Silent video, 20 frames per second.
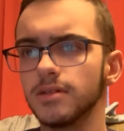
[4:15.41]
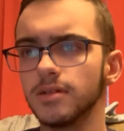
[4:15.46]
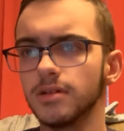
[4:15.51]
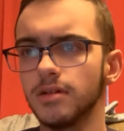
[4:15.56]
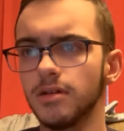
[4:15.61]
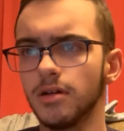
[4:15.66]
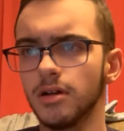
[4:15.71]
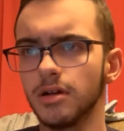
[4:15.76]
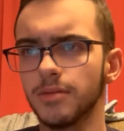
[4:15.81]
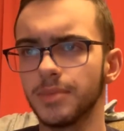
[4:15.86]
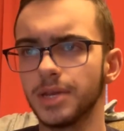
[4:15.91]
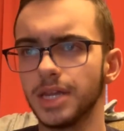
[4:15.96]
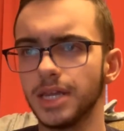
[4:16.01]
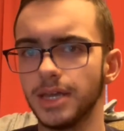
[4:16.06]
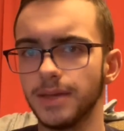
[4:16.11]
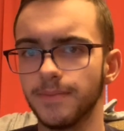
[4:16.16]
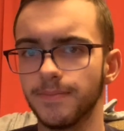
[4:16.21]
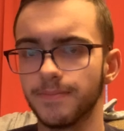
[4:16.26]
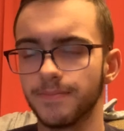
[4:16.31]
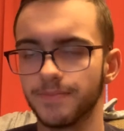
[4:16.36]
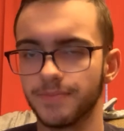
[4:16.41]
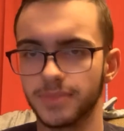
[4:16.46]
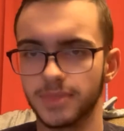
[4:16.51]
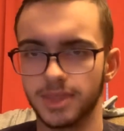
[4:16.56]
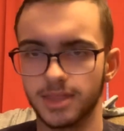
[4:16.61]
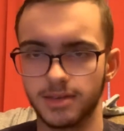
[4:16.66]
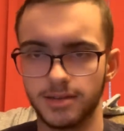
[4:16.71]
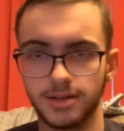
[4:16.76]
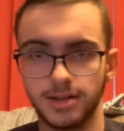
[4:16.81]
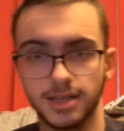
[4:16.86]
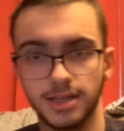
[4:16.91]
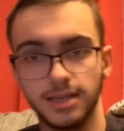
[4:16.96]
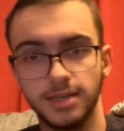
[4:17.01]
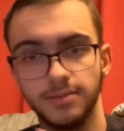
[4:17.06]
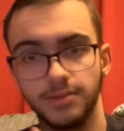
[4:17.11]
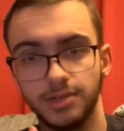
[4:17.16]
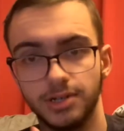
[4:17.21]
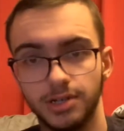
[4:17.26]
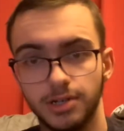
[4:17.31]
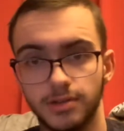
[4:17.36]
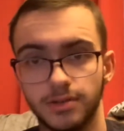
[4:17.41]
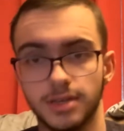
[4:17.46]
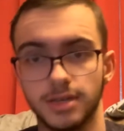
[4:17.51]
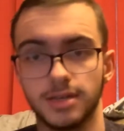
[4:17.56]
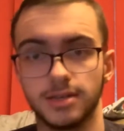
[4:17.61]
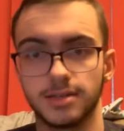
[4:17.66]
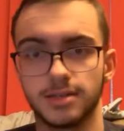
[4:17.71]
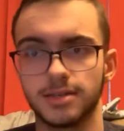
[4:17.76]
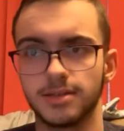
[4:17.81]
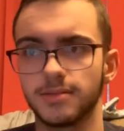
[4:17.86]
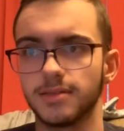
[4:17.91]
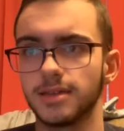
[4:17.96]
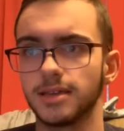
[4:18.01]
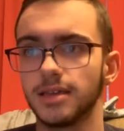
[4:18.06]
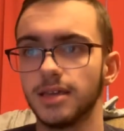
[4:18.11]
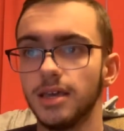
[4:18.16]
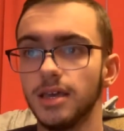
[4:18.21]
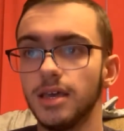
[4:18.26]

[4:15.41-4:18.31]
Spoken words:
harmony. Sorry, I keep choking on something.